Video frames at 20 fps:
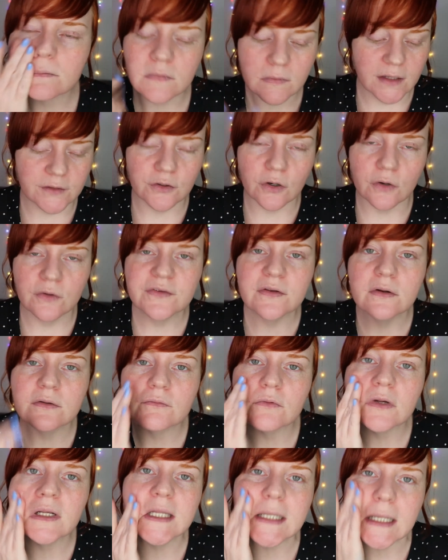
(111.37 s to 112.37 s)
It goes
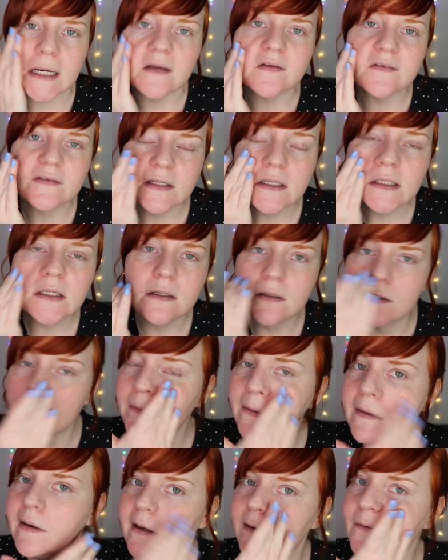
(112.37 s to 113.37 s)
on really nicely.
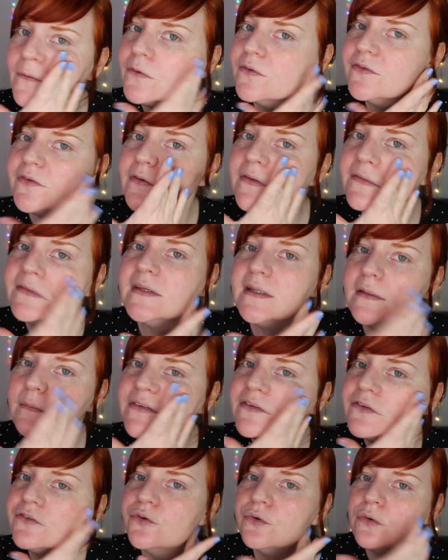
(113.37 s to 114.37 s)
It also
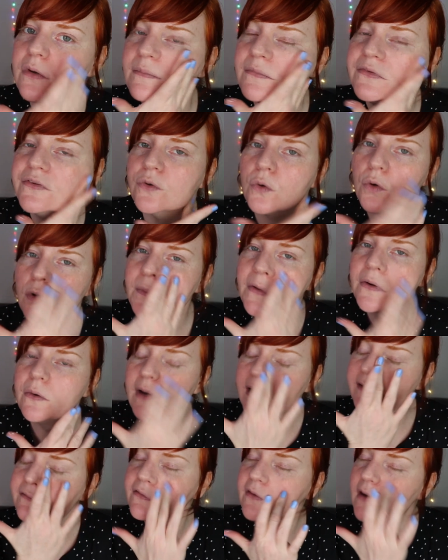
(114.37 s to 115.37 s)
seems to absorb
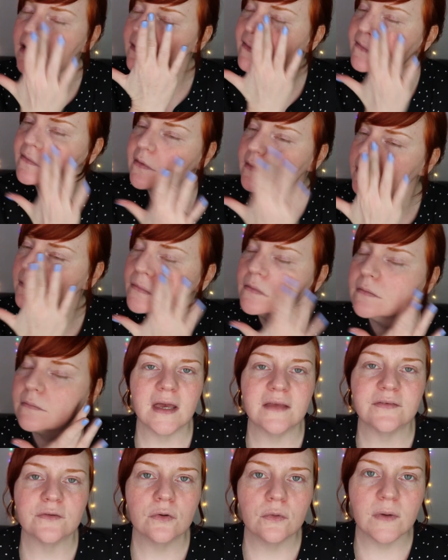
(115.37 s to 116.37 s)
quite fast.
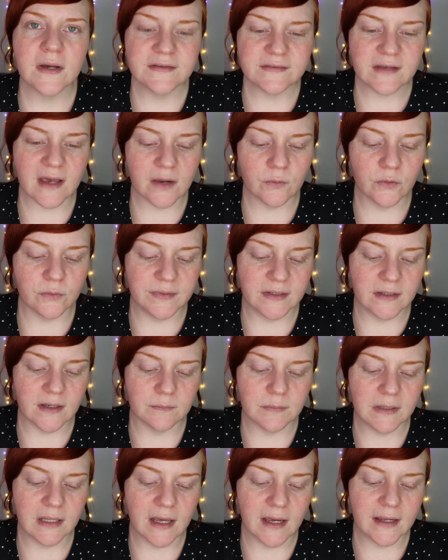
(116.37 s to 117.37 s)
As always, I will be
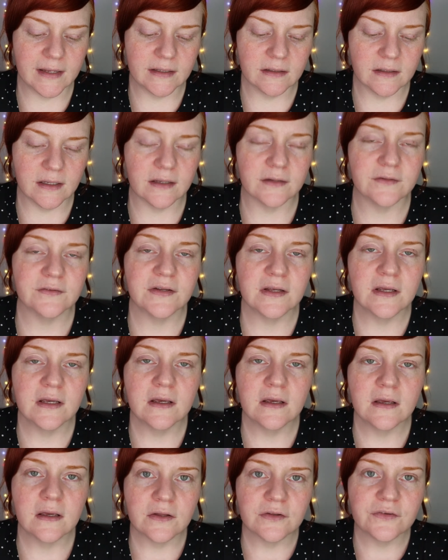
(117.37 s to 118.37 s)
applying it
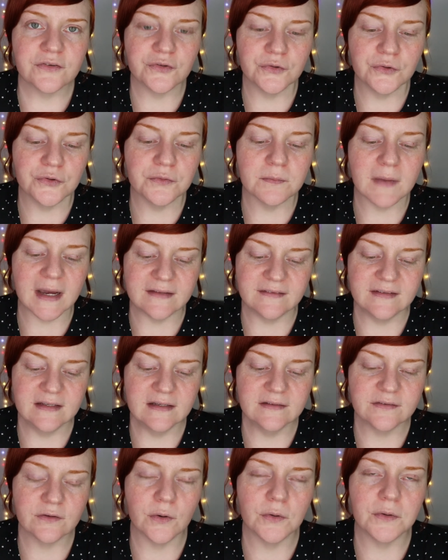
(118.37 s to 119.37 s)
to my
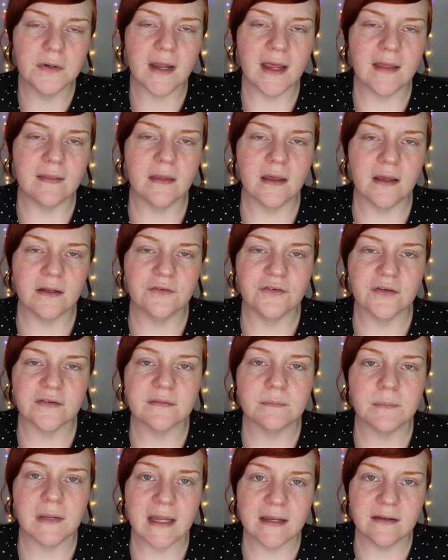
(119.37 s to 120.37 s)
T-zone and then
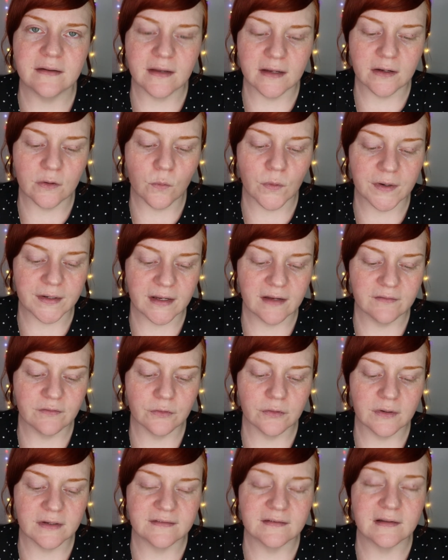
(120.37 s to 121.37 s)
just blending
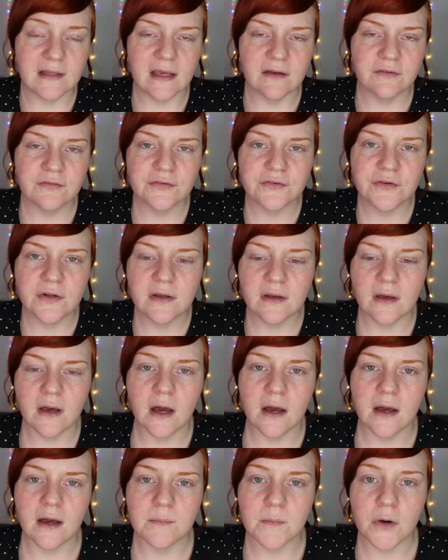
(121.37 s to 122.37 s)
whatever is left
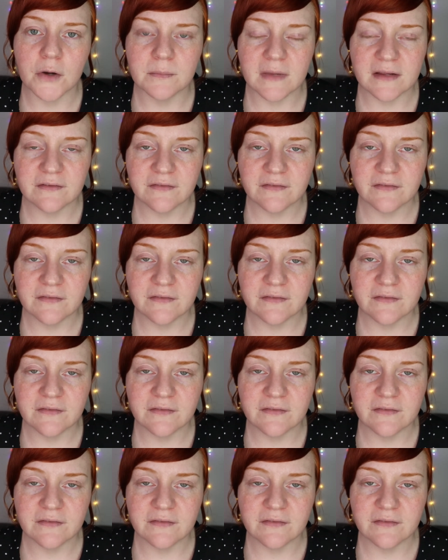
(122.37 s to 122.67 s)
on my